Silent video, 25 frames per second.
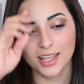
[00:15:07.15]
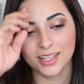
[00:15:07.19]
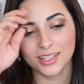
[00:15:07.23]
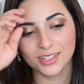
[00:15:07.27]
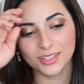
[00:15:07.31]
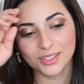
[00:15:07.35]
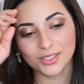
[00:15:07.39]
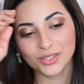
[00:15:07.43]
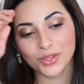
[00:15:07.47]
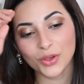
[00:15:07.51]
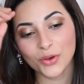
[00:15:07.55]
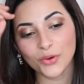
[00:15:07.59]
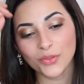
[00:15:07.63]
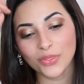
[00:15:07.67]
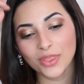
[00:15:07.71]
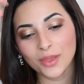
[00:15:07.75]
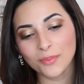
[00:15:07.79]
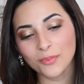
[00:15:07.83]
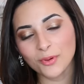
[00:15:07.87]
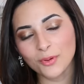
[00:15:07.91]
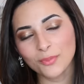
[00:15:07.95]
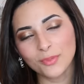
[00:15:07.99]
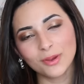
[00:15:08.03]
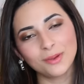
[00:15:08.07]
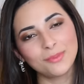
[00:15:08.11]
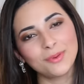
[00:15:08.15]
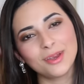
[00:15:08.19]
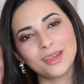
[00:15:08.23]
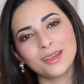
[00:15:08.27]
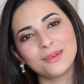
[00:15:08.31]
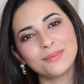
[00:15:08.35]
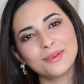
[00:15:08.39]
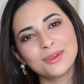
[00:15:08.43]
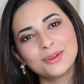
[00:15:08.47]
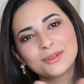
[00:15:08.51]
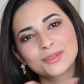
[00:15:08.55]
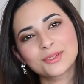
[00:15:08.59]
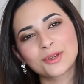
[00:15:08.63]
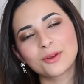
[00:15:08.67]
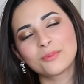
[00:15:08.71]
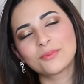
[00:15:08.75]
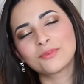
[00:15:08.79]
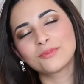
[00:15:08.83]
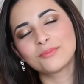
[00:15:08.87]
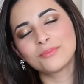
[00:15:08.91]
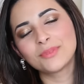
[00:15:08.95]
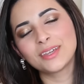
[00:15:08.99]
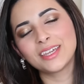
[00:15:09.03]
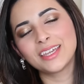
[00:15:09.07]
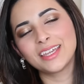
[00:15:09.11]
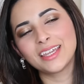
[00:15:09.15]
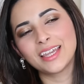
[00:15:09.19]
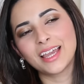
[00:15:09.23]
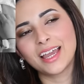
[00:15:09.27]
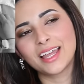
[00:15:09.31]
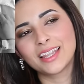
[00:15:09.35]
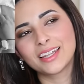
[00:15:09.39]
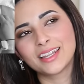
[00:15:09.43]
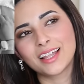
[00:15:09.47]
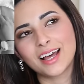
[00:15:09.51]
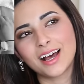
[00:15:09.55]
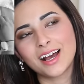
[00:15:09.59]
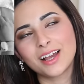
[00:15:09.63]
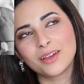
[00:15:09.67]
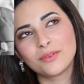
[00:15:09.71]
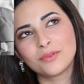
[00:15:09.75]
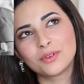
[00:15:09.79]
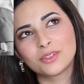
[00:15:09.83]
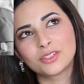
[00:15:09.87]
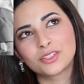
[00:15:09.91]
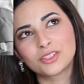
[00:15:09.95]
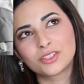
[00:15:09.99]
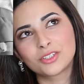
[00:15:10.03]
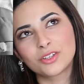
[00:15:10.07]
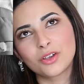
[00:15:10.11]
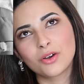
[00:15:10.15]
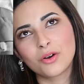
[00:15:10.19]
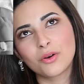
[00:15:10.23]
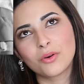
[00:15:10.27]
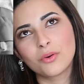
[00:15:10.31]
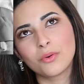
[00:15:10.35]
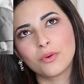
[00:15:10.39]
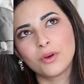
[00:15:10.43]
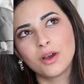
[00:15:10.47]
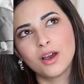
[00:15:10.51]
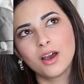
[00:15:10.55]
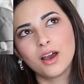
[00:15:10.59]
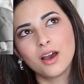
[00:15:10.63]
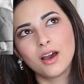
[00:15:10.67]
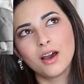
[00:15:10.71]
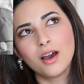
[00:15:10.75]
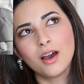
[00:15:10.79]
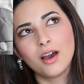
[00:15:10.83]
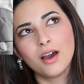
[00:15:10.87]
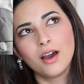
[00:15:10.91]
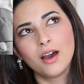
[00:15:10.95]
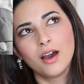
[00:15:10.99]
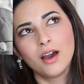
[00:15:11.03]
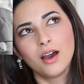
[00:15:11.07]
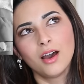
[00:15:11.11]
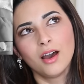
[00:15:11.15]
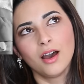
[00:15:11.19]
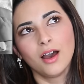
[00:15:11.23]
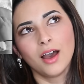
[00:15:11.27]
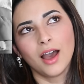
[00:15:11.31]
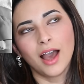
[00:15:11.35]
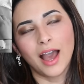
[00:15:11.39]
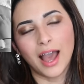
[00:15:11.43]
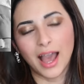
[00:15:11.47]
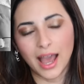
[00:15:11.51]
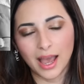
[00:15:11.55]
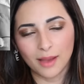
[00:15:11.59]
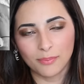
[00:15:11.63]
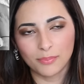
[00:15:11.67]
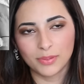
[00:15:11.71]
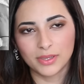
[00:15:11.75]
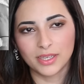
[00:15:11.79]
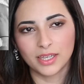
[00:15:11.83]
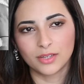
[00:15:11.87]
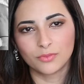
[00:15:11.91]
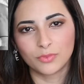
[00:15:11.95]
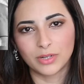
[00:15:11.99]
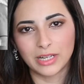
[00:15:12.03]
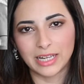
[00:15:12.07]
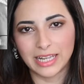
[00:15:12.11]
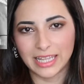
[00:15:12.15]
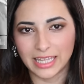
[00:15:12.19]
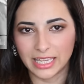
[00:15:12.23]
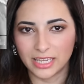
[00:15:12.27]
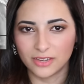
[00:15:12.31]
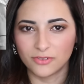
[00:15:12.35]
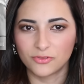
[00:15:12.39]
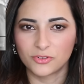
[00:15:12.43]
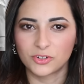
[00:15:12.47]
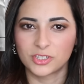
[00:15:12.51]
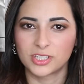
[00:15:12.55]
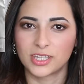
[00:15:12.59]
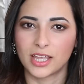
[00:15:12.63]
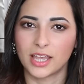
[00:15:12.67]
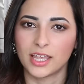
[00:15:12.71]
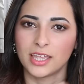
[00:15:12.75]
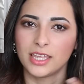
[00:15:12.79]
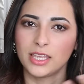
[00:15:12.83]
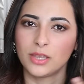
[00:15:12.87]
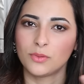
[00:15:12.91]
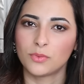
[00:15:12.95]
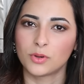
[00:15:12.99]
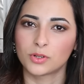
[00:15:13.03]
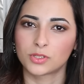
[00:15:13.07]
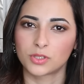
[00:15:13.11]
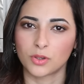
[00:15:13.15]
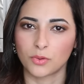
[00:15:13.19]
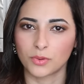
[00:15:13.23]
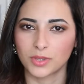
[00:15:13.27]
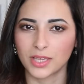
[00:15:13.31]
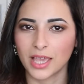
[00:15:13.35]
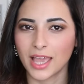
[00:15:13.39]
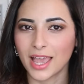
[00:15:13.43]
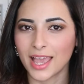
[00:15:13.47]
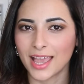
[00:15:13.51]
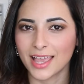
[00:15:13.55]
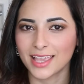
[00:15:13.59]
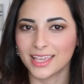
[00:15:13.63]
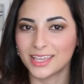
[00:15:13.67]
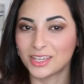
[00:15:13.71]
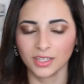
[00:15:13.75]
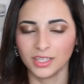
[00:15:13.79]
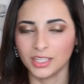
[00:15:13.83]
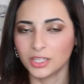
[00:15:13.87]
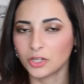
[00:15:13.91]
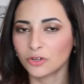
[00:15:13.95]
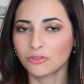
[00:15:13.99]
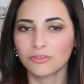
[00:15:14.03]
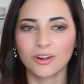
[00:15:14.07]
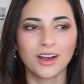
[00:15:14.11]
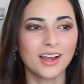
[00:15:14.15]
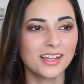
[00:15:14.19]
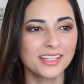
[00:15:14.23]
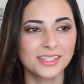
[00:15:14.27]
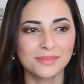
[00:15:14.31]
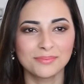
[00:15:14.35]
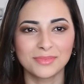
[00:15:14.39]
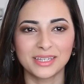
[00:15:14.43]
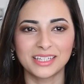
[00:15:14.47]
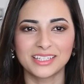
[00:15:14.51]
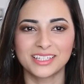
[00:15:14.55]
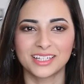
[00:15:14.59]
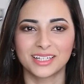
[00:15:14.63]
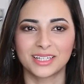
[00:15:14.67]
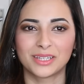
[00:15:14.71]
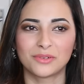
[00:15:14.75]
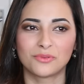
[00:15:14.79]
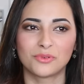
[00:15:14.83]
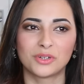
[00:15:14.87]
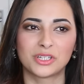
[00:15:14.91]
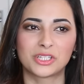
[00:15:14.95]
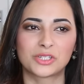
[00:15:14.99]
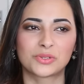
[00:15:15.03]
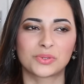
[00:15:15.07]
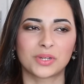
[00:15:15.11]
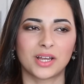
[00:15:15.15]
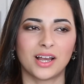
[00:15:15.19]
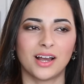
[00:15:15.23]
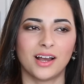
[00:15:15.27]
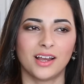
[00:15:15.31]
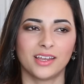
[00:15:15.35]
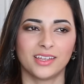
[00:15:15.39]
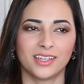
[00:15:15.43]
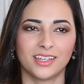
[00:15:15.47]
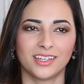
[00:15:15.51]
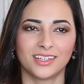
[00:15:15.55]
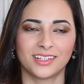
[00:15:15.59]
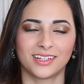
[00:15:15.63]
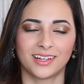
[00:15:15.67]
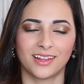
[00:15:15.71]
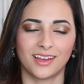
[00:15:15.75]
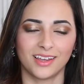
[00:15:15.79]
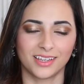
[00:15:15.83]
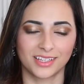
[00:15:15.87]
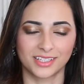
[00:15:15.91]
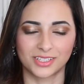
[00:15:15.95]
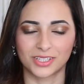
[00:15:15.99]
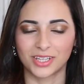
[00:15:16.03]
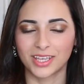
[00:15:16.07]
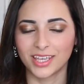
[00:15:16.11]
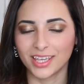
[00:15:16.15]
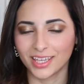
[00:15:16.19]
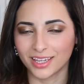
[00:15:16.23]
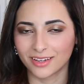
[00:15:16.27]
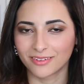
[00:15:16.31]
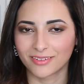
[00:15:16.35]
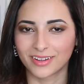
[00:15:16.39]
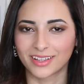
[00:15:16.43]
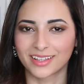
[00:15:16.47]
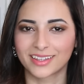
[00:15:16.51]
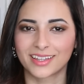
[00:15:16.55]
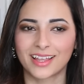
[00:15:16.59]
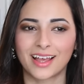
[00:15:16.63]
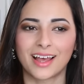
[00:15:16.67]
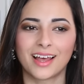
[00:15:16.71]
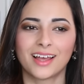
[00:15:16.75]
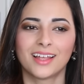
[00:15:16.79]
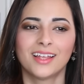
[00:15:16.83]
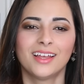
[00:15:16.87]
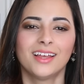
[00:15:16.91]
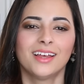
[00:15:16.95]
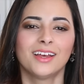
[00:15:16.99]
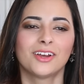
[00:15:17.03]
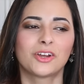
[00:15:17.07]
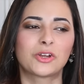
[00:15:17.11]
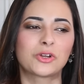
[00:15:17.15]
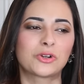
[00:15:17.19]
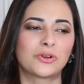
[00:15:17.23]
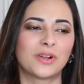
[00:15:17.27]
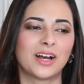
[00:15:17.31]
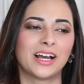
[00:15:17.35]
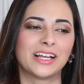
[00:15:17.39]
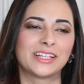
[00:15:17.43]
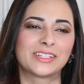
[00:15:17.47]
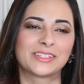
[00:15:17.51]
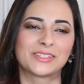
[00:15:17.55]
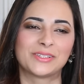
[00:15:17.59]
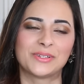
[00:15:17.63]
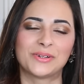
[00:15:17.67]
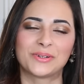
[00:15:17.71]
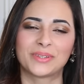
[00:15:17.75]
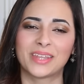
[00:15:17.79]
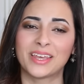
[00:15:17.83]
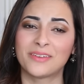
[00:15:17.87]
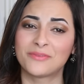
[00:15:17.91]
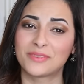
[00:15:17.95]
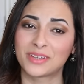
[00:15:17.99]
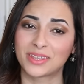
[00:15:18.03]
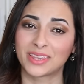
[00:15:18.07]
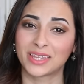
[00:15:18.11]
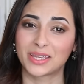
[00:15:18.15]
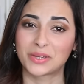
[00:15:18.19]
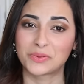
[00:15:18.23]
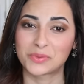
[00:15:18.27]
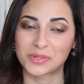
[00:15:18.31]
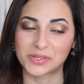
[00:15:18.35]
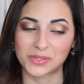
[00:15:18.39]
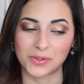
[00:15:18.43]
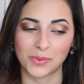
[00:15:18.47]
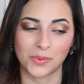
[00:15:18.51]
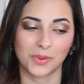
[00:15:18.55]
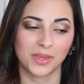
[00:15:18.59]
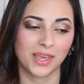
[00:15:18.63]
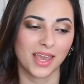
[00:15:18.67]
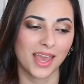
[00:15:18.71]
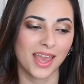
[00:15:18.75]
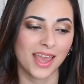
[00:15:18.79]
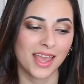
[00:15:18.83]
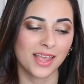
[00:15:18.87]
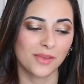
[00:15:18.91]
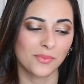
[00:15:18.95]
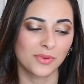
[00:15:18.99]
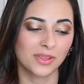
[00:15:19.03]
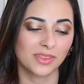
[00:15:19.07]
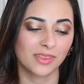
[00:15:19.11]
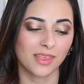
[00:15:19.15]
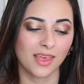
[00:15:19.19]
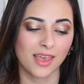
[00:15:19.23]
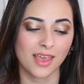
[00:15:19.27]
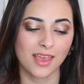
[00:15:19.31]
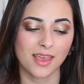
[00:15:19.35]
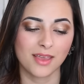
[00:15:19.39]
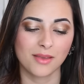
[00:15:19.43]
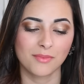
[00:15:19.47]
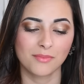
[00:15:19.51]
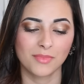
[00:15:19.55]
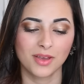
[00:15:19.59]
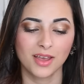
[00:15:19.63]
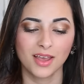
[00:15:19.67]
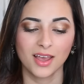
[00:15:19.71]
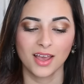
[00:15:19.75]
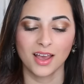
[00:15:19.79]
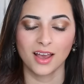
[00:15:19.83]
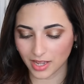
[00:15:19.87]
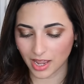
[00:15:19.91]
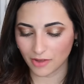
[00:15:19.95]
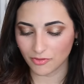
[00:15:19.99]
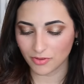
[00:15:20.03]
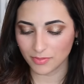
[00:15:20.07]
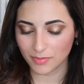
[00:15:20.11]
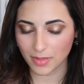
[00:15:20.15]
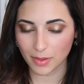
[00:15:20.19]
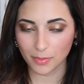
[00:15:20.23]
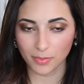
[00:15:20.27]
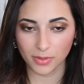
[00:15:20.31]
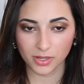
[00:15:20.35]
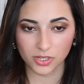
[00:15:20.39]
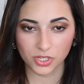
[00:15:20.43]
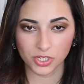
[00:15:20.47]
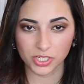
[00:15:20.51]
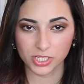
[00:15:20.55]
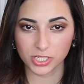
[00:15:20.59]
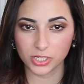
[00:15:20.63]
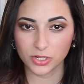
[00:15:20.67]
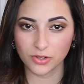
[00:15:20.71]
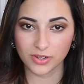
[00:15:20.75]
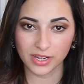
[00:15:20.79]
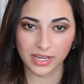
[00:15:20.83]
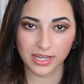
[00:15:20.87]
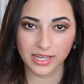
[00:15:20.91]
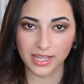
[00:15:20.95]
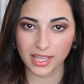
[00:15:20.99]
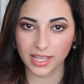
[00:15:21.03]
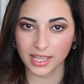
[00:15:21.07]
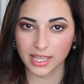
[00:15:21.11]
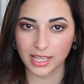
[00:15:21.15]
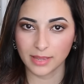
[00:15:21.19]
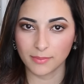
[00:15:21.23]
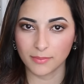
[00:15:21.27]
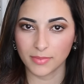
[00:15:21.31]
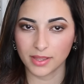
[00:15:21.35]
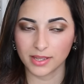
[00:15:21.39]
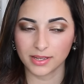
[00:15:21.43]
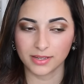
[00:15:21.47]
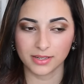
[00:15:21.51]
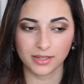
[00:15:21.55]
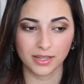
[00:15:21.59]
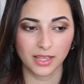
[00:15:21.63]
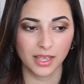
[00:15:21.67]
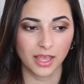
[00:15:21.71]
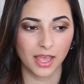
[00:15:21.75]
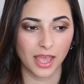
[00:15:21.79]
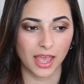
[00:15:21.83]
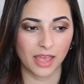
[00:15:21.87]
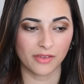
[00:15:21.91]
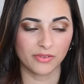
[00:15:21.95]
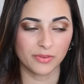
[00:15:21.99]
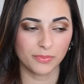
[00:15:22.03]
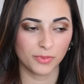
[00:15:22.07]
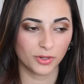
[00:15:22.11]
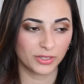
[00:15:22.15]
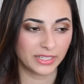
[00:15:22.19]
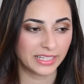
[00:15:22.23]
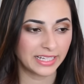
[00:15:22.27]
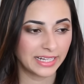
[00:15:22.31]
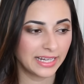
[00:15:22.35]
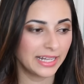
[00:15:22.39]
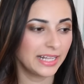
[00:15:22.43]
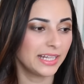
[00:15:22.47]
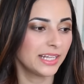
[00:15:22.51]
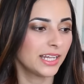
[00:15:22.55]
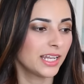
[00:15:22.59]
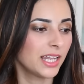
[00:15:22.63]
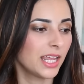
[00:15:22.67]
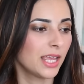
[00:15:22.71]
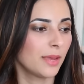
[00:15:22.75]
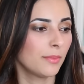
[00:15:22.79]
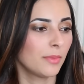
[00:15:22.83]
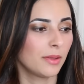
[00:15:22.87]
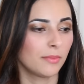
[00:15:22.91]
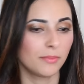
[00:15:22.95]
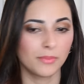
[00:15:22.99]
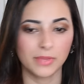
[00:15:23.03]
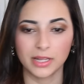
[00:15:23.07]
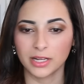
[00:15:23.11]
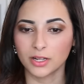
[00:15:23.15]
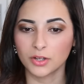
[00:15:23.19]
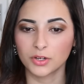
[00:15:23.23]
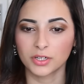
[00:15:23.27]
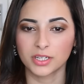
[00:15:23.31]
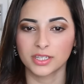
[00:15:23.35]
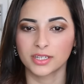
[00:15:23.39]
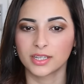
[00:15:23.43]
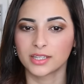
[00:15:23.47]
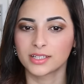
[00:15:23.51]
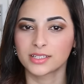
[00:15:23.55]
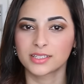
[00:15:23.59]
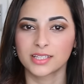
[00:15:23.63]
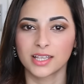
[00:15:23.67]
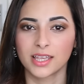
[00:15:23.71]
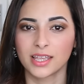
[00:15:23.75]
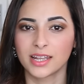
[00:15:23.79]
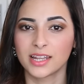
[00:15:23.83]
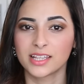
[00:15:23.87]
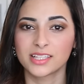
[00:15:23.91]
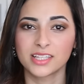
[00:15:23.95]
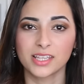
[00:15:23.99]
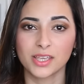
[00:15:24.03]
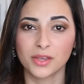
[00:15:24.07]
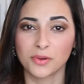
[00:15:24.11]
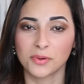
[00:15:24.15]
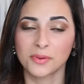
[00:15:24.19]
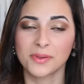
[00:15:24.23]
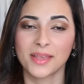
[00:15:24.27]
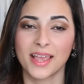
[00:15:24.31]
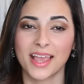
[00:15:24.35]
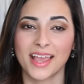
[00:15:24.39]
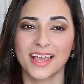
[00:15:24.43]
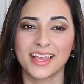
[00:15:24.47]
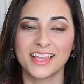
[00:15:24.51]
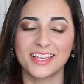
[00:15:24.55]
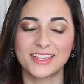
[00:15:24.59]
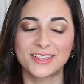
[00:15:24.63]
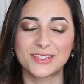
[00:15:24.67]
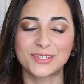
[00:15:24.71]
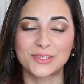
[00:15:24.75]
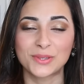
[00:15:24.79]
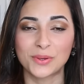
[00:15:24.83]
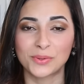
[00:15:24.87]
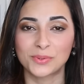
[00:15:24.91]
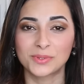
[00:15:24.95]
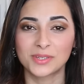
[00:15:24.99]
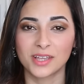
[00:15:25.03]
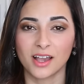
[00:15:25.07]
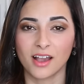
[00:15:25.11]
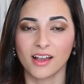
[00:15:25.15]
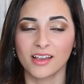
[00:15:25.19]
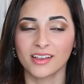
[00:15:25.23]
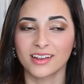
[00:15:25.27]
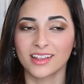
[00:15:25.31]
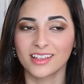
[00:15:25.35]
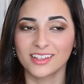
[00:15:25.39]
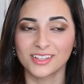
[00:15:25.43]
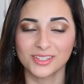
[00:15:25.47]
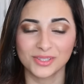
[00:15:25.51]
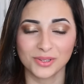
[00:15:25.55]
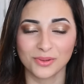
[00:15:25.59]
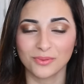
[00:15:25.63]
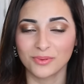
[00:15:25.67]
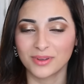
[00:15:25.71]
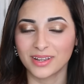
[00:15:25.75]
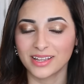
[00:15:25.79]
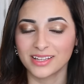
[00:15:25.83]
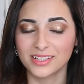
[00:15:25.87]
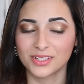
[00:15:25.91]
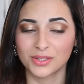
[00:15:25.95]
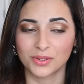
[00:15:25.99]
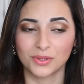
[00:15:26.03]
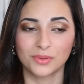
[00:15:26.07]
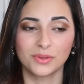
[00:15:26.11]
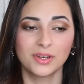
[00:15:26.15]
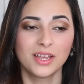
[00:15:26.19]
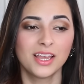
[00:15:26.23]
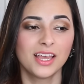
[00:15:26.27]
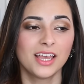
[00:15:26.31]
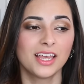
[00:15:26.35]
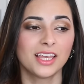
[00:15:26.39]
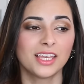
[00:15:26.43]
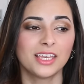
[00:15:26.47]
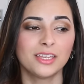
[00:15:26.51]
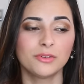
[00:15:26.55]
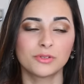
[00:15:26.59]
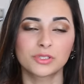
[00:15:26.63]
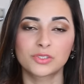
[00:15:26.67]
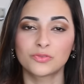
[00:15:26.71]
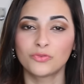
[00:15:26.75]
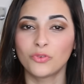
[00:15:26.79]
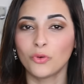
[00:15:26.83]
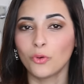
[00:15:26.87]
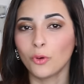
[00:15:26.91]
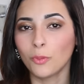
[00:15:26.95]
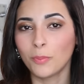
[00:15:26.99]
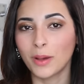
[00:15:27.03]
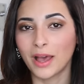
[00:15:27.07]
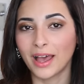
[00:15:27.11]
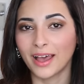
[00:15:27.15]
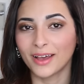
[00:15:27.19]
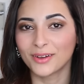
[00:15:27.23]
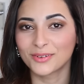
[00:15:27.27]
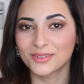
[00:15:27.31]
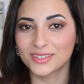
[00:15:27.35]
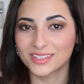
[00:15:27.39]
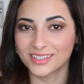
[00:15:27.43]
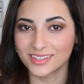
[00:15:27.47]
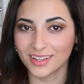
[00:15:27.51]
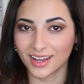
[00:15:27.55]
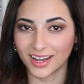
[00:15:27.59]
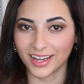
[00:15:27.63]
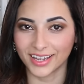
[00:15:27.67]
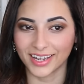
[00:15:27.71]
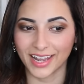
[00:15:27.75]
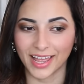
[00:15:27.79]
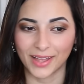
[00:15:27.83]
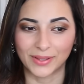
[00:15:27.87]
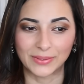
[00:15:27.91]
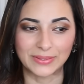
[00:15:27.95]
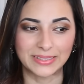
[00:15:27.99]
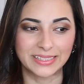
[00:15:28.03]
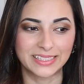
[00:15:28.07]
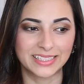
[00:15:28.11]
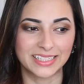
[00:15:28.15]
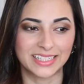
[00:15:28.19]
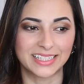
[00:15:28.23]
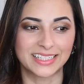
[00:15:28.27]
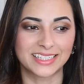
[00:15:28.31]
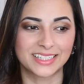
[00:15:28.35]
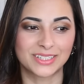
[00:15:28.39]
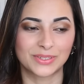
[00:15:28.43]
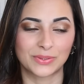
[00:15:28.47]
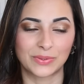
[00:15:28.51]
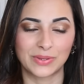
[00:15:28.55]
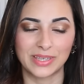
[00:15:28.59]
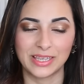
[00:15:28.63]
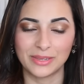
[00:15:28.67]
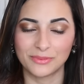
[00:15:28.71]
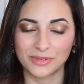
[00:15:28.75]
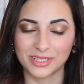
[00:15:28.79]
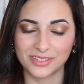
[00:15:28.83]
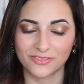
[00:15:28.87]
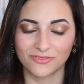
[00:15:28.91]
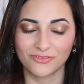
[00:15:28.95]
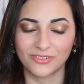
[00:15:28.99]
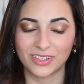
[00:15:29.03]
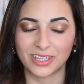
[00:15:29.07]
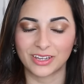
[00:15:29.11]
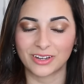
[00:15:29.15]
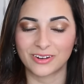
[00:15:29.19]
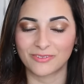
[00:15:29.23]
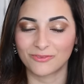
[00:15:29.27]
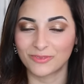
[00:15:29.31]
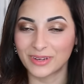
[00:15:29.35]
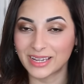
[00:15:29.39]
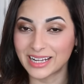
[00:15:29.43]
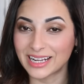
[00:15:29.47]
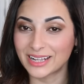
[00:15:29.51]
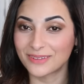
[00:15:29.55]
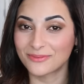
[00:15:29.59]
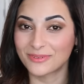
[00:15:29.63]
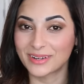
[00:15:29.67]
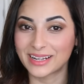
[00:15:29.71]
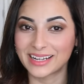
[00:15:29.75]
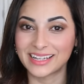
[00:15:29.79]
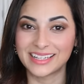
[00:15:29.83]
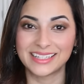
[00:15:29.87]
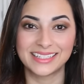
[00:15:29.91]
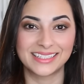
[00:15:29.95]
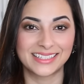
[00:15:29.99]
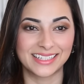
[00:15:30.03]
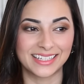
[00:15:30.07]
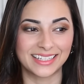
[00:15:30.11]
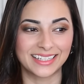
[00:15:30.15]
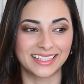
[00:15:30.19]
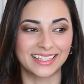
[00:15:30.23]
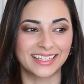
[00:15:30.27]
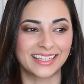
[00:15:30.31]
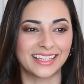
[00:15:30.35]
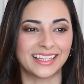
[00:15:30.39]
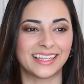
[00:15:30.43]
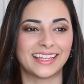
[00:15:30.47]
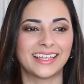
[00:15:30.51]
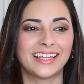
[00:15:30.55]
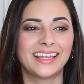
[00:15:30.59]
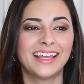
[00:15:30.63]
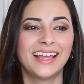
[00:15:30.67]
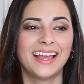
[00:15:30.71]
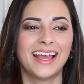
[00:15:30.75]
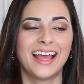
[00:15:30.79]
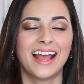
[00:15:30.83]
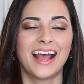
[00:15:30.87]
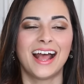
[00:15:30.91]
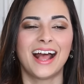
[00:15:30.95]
And so they put my baby on top of me and I was so happy and relieved that he was okay. He cried immediately, which I liked hearing that cry to know that everything was okay with him. I remember just looking at him and everybody cleaning him and me looking and saying, is he okay? He's so tiny, he's so little. He was 4 pounds 9 ounces, so he was really, really dinky.